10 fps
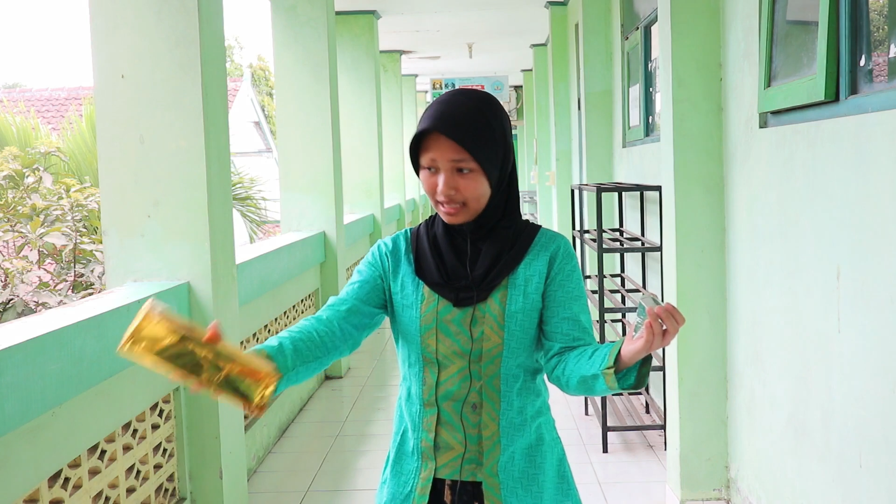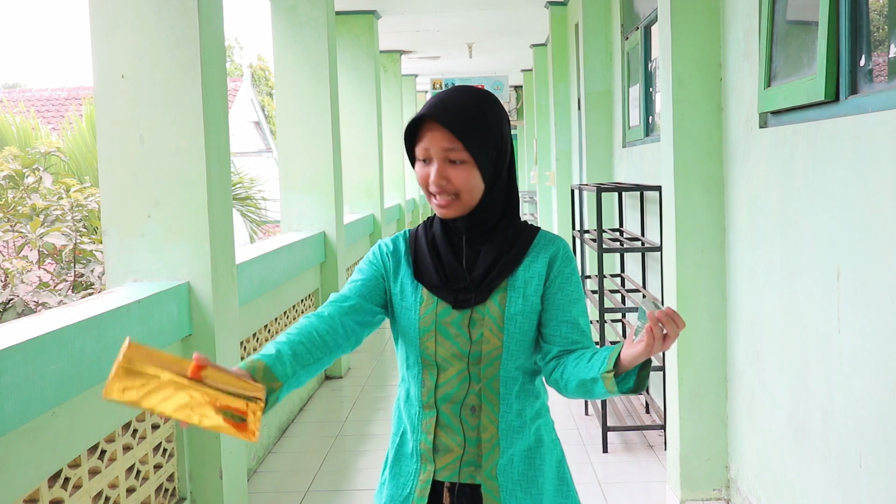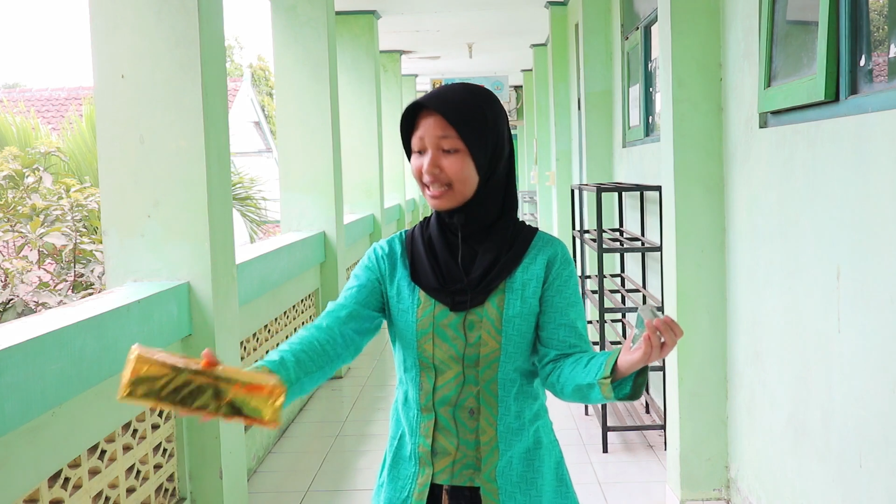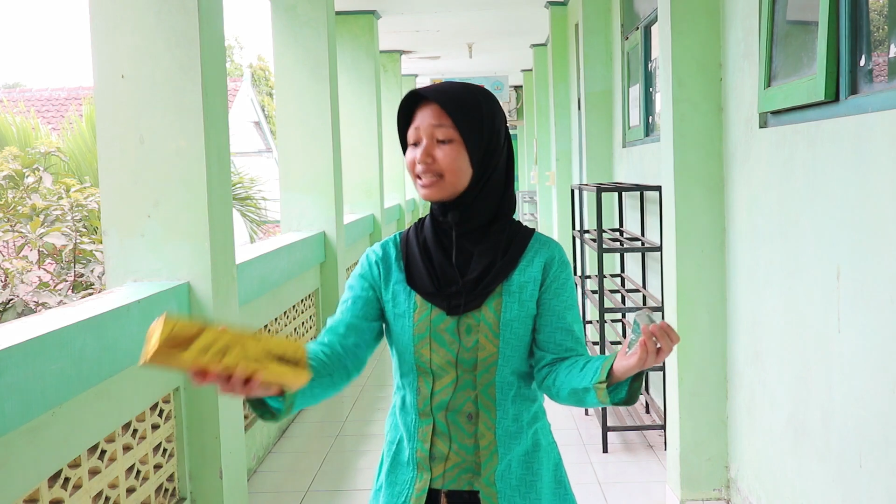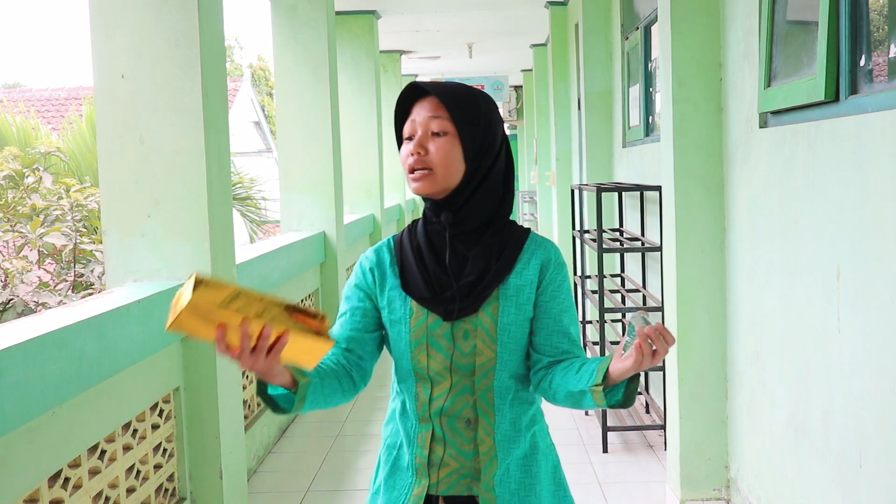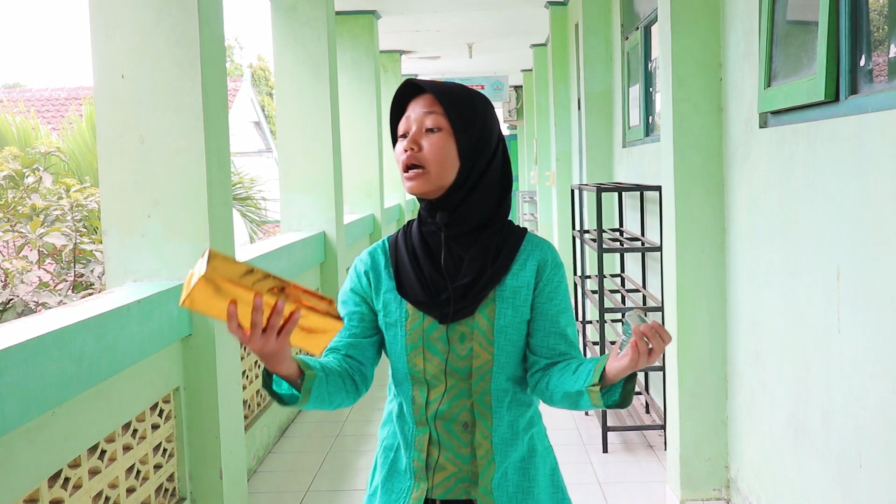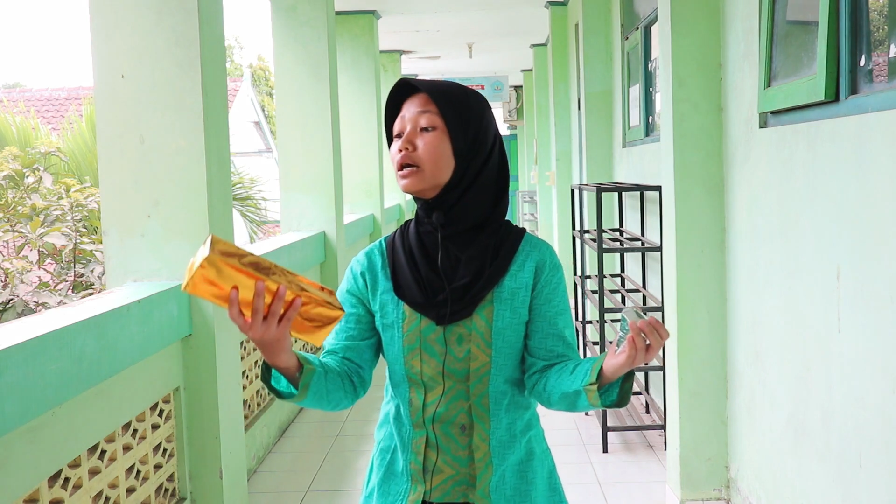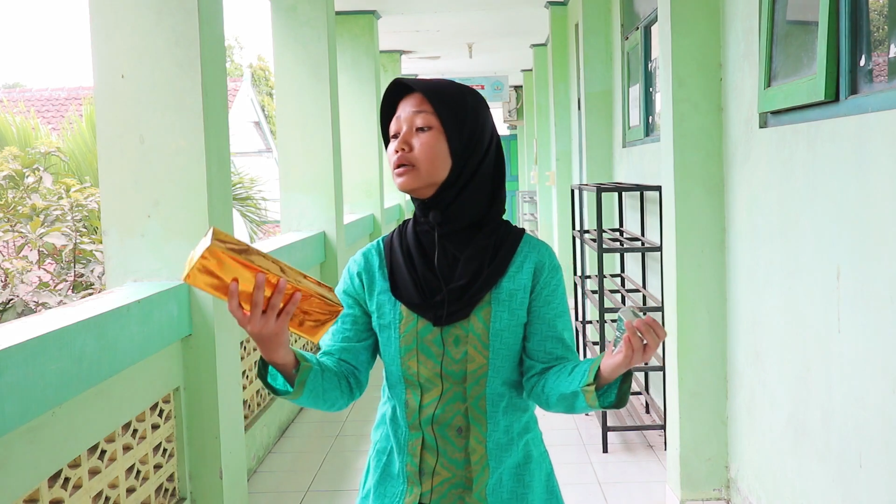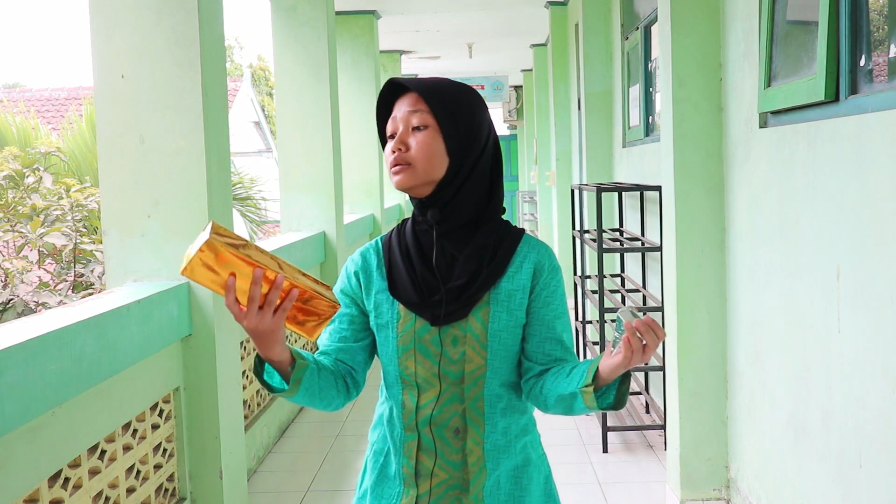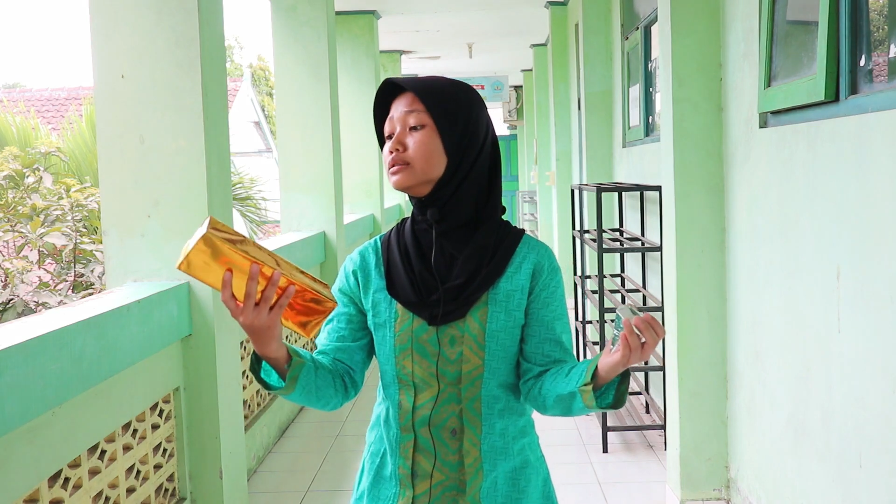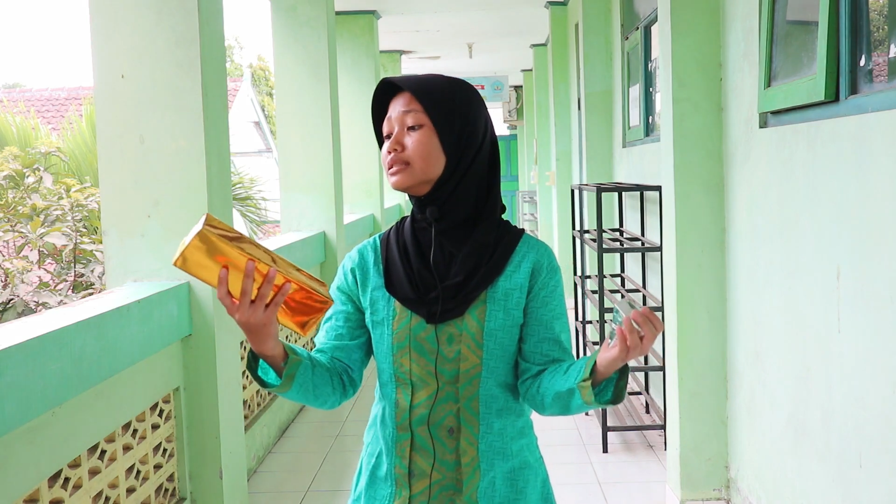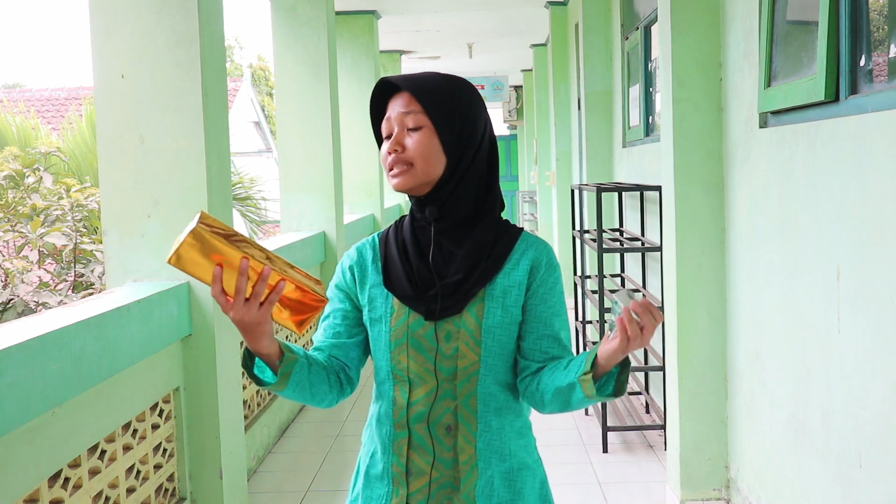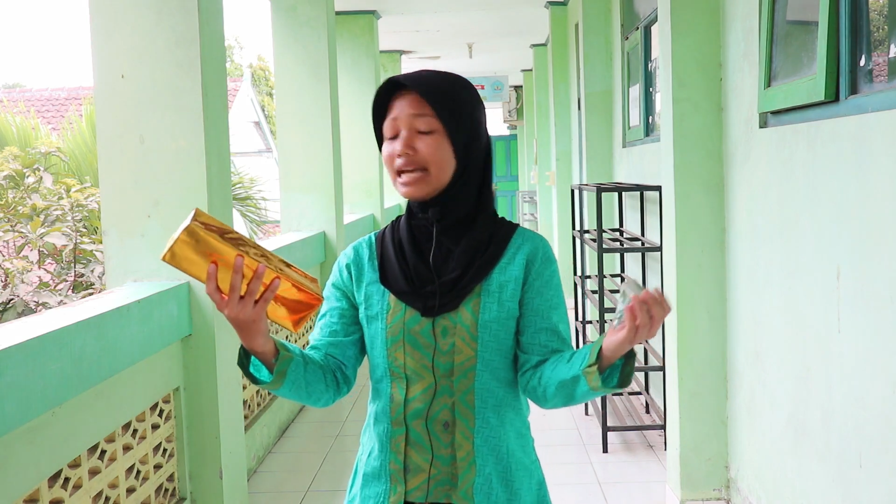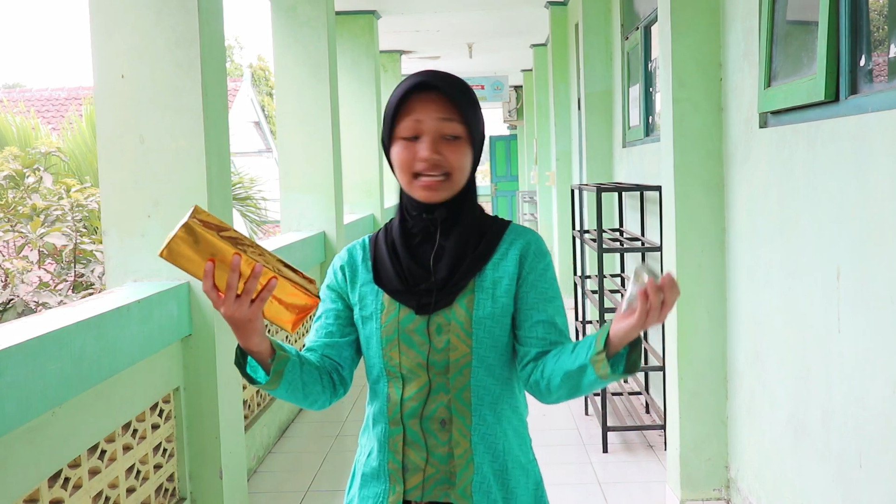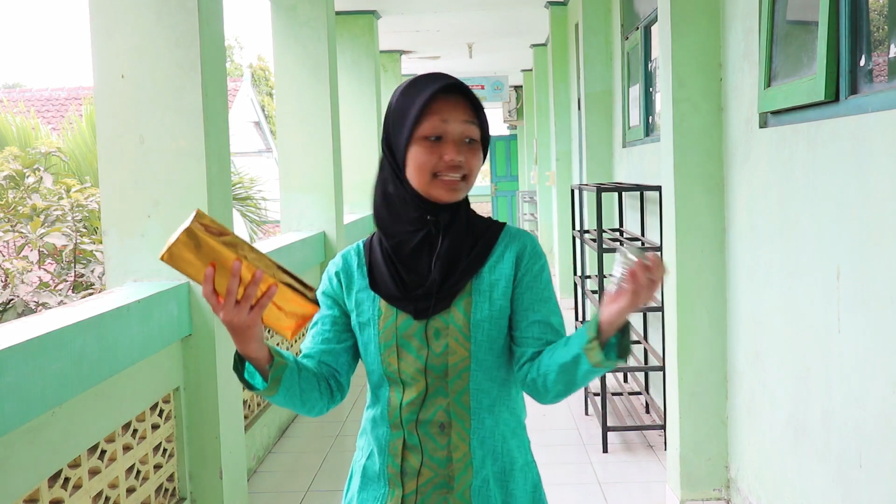The gold,
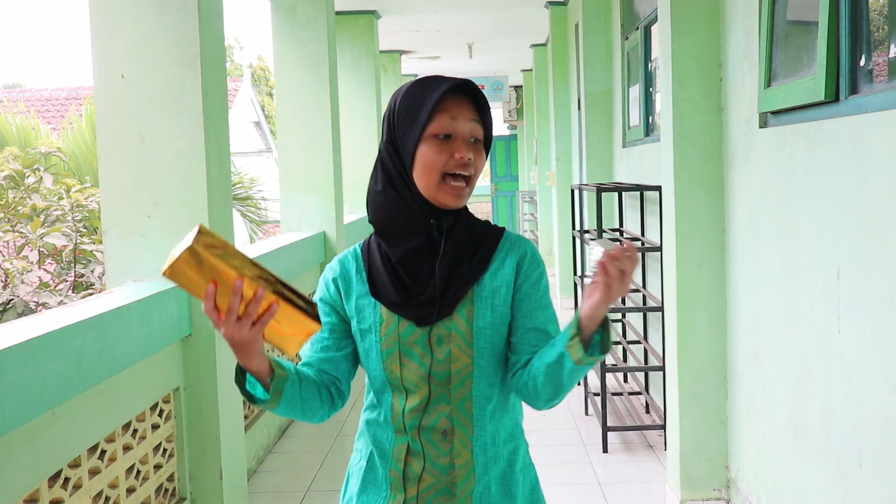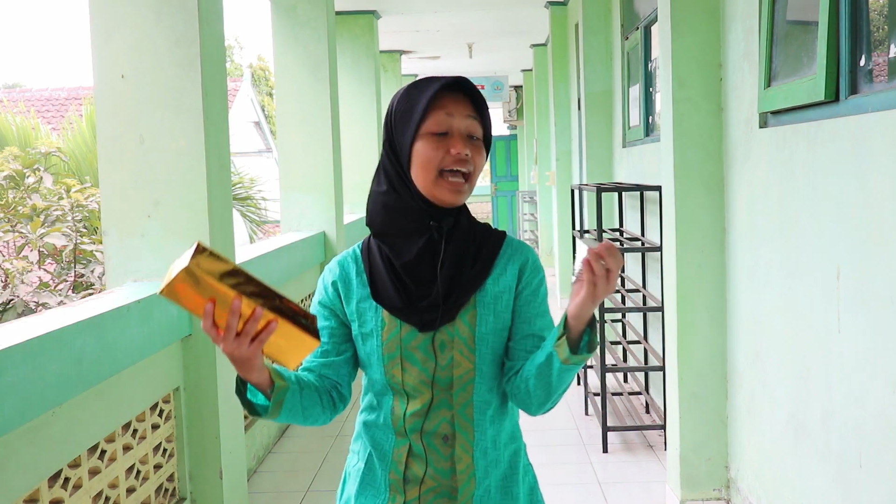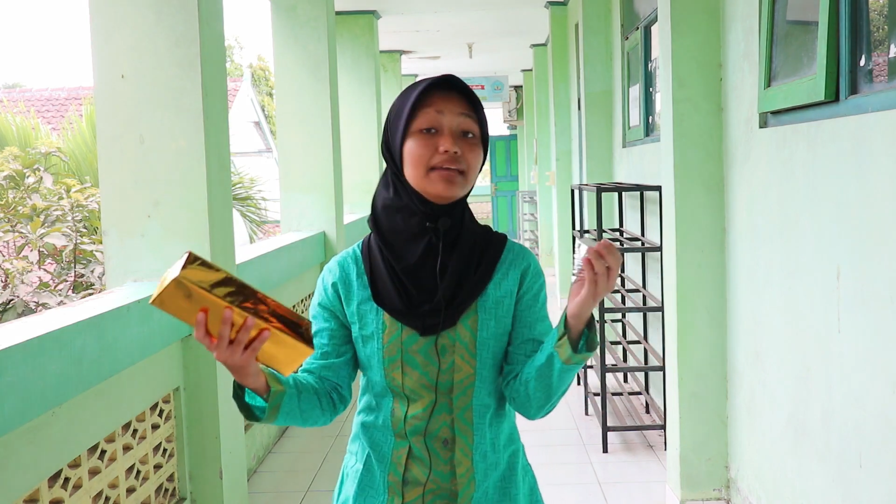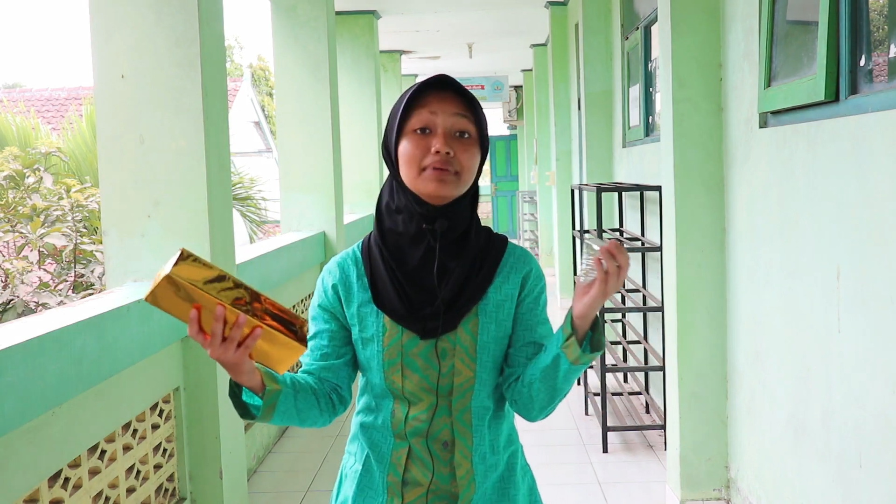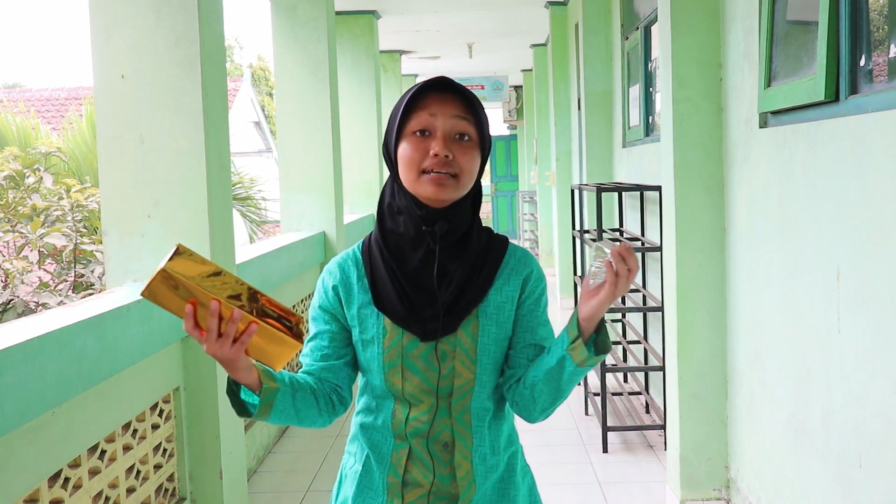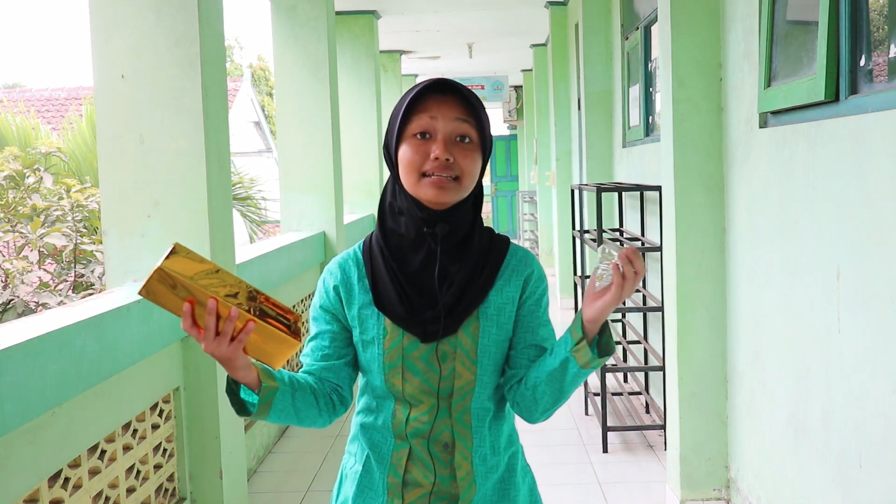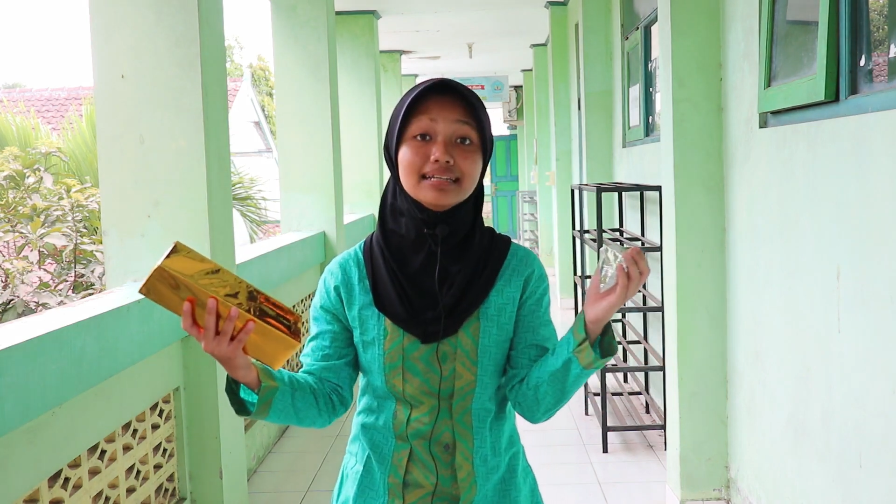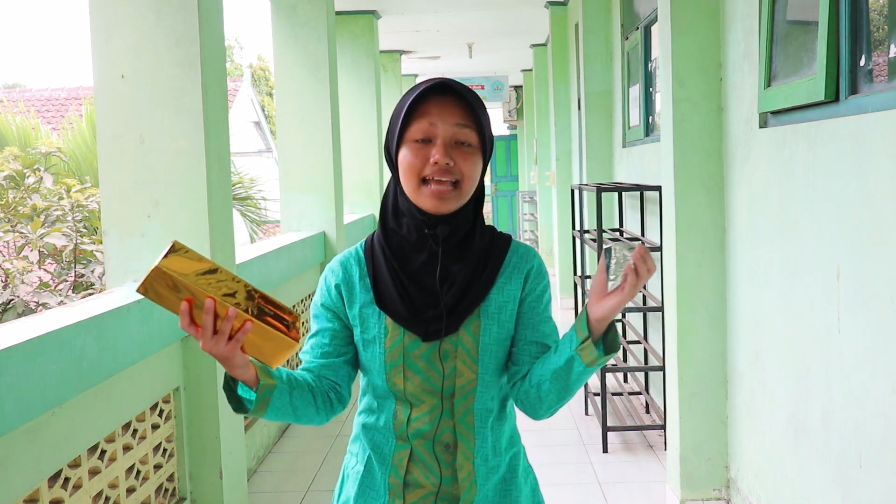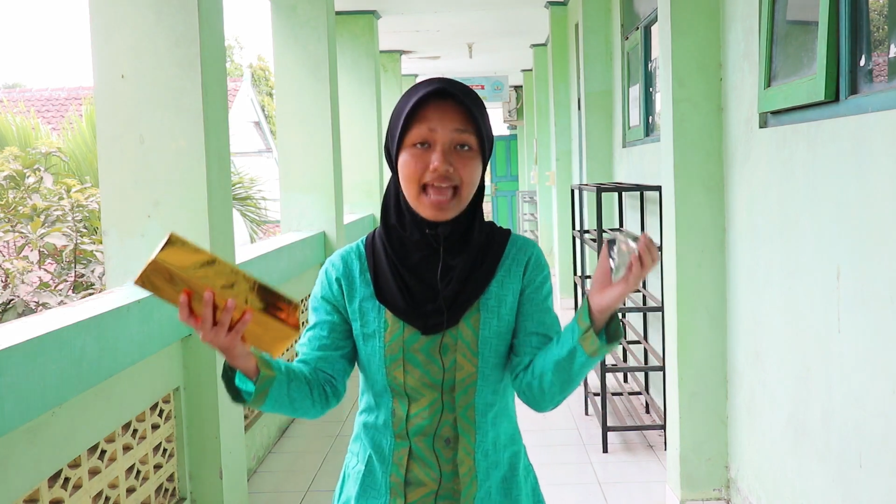diamond,